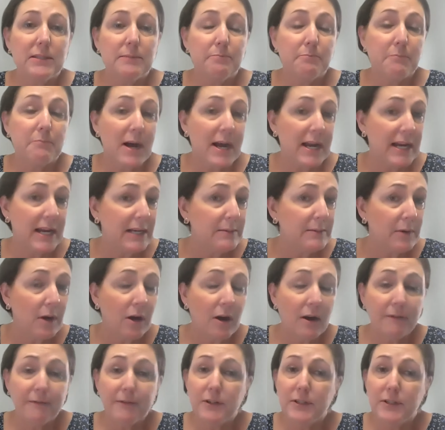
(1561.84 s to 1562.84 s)
might
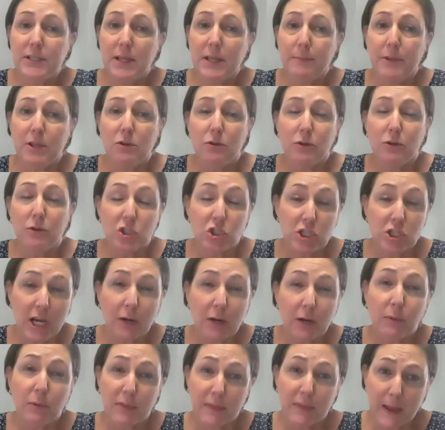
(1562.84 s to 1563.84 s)
offer something, you can
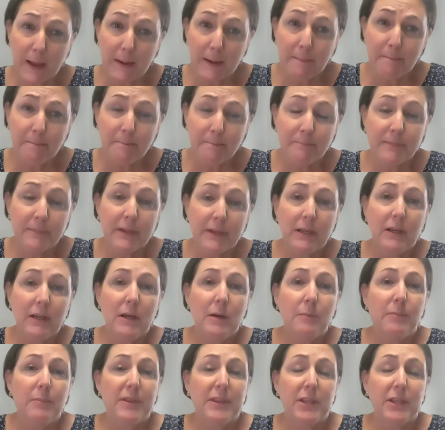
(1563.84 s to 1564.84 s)
check with them.
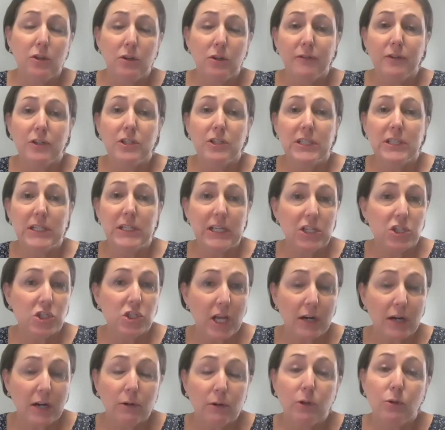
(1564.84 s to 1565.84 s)
But the university in
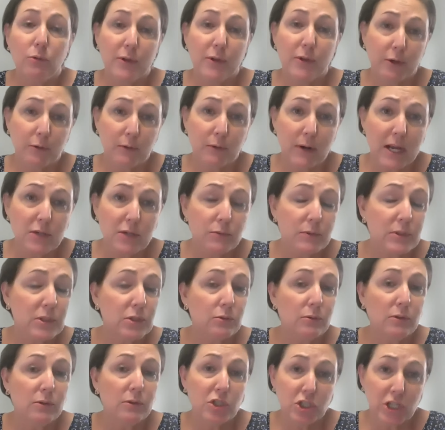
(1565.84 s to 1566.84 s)
general, or the graduate
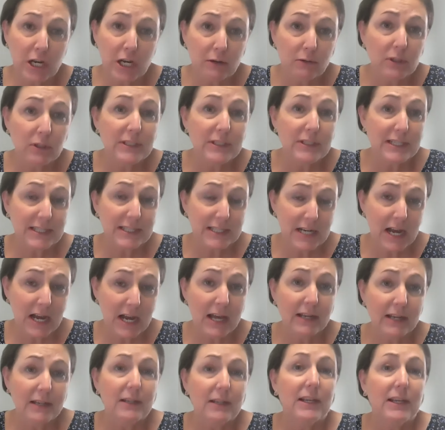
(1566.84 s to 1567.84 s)
school in general, does
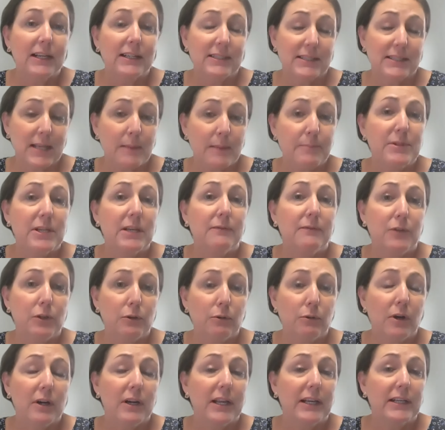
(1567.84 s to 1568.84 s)
not accept if
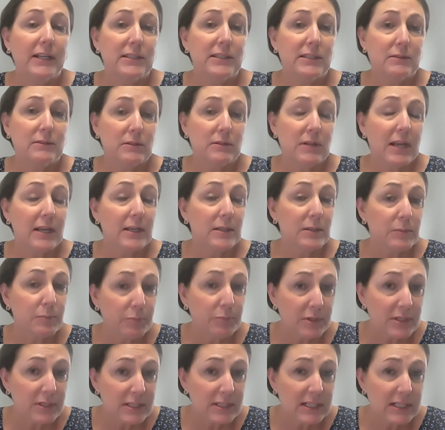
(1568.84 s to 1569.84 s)
you are as
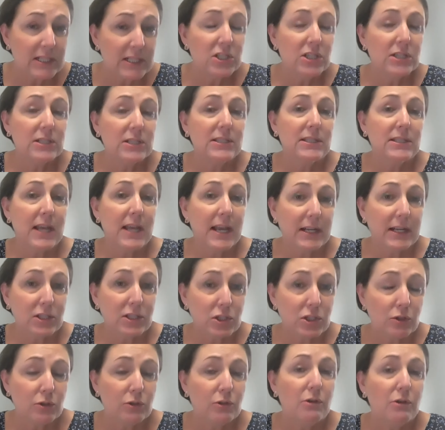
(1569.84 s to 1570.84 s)
prestigious
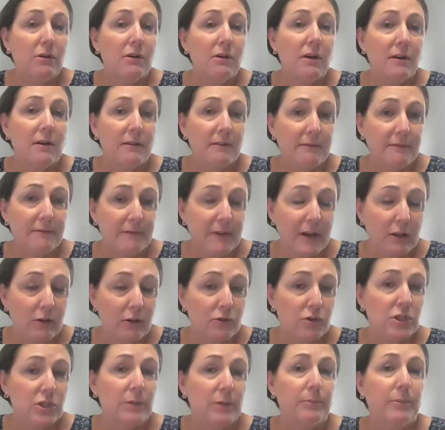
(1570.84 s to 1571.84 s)
external
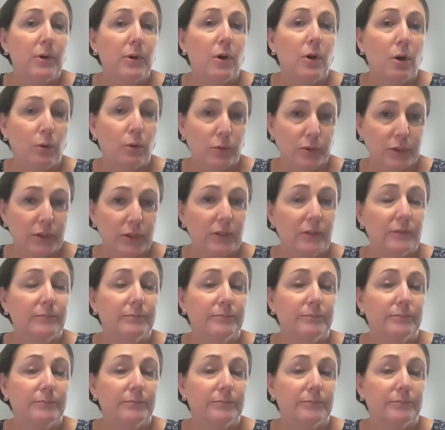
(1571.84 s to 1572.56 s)
fellowship holder.